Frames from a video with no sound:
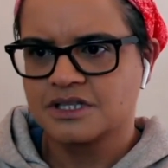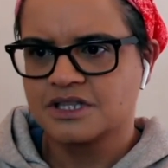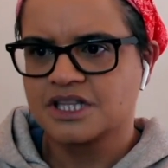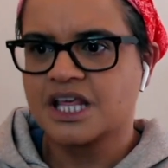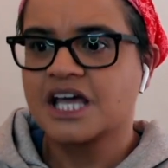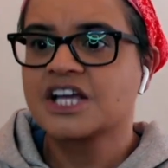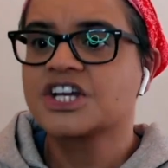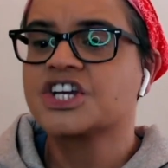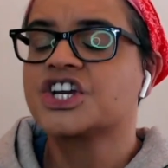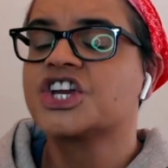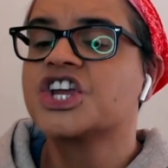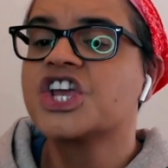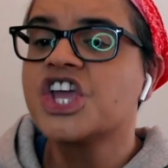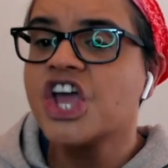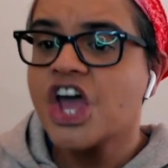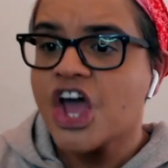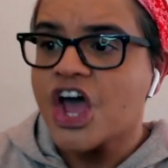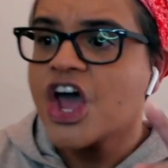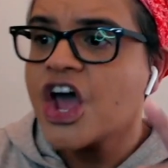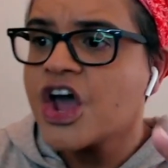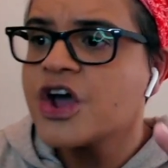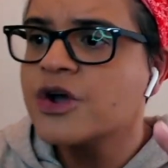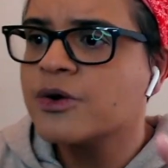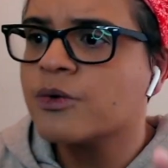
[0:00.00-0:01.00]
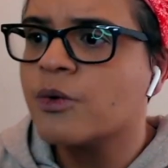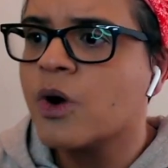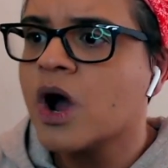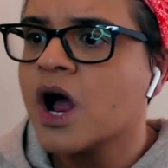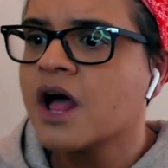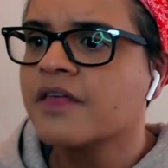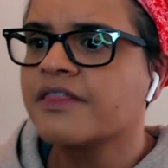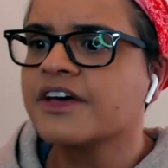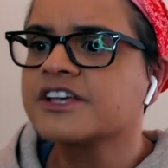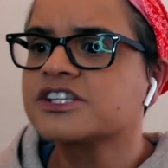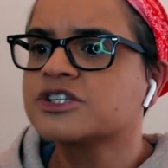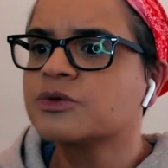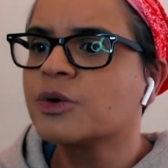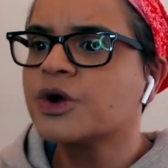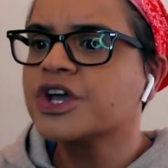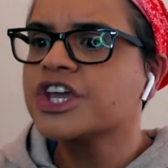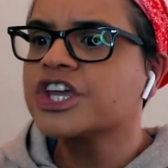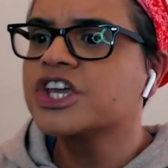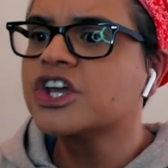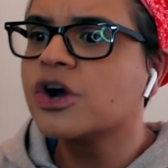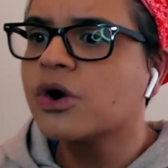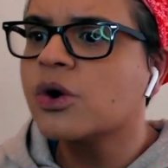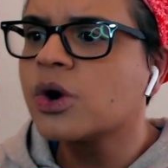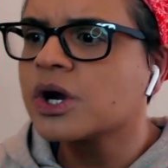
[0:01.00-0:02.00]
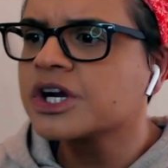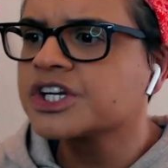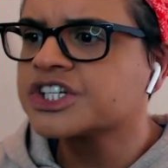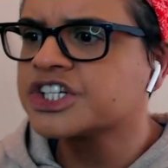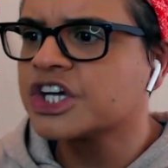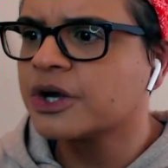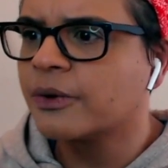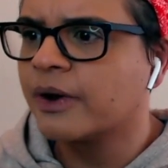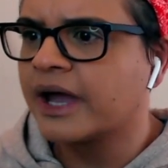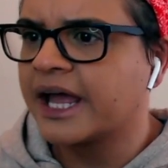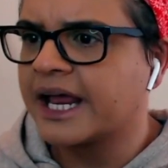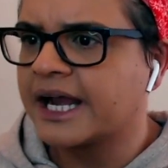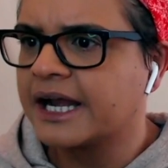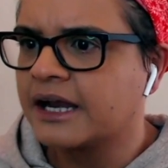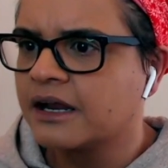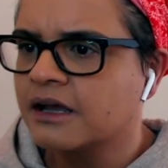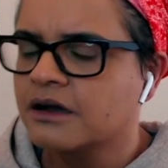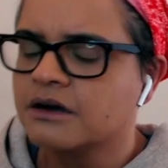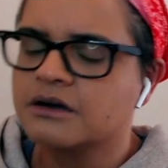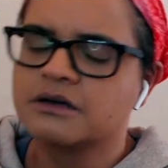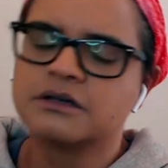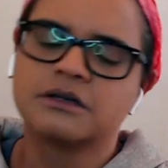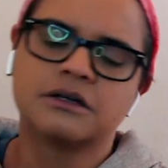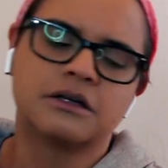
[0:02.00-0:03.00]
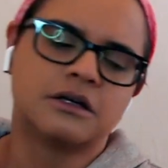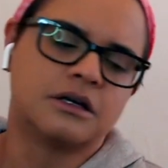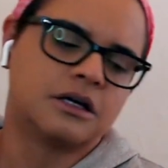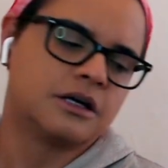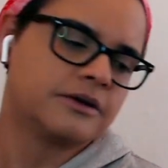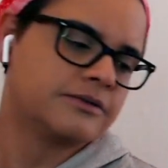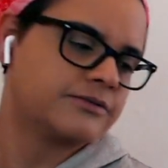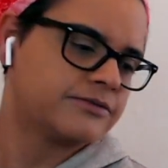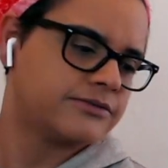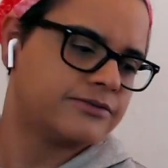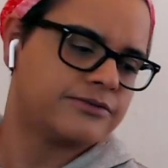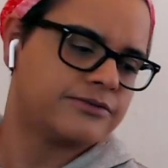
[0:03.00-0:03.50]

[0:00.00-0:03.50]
That's you! Shameful. That's what you're doing! Oh, you're